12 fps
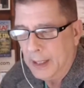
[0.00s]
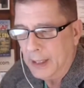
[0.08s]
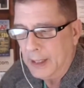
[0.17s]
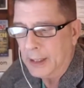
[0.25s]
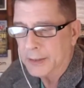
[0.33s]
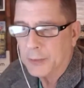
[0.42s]

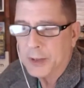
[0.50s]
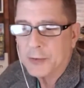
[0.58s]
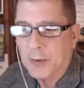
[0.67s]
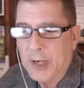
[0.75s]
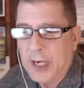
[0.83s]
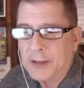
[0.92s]
It's
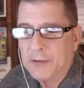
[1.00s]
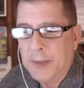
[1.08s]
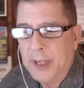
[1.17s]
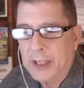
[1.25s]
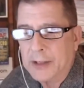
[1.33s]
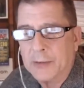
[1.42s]
retroactive
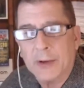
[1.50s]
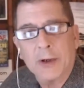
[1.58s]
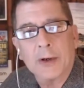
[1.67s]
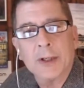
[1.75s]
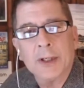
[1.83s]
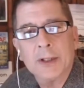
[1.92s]
back to
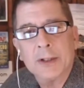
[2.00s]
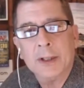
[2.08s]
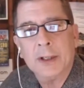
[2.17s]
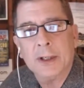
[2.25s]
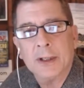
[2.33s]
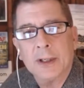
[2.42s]
our
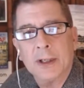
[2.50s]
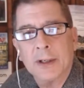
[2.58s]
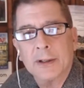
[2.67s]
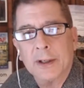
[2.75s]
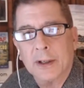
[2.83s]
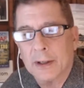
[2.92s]

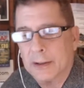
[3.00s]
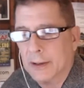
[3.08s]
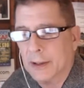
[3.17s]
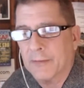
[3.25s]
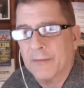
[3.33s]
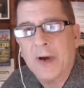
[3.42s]

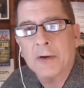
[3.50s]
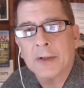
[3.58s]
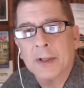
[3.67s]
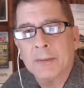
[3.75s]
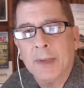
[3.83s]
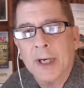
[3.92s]
our
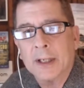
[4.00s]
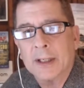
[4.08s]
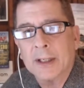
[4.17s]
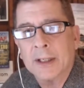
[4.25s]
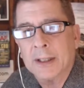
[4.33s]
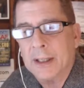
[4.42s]
founding back
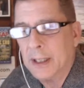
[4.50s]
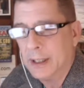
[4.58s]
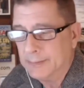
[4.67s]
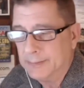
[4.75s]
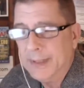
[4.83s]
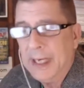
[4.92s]
in,
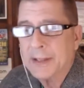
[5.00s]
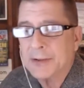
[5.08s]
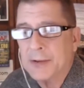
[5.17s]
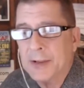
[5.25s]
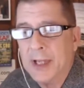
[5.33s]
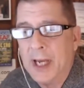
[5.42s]

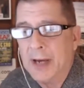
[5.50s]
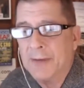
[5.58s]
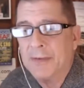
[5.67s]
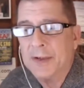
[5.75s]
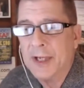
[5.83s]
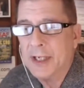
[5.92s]
actually they
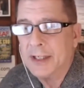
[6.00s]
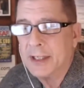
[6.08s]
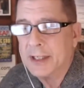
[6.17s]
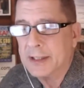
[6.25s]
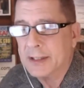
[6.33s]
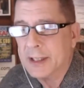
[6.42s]
have the date
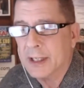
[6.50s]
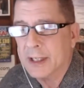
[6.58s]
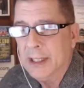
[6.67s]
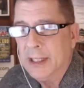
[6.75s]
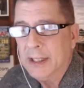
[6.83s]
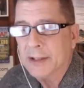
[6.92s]
as
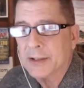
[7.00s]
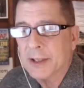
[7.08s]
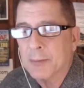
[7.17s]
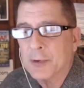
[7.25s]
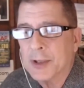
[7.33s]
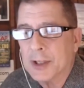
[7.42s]

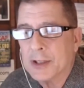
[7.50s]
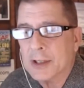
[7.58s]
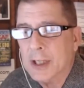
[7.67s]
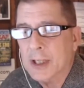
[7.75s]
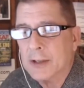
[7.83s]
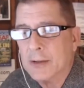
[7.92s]
December
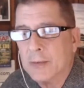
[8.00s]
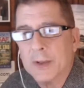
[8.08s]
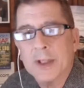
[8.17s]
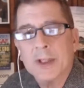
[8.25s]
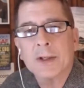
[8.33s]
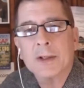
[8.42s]
16th,
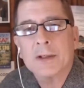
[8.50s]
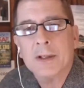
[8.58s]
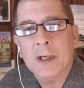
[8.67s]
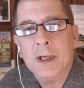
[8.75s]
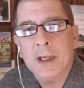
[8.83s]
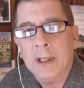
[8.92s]

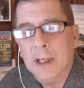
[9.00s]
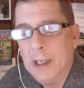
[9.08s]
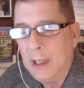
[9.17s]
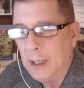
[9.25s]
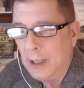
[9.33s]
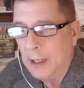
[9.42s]
2016.
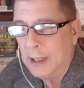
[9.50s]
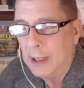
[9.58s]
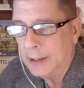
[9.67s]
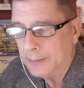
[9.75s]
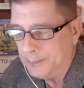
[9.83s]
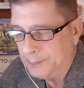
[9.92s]

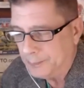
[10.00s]
I'm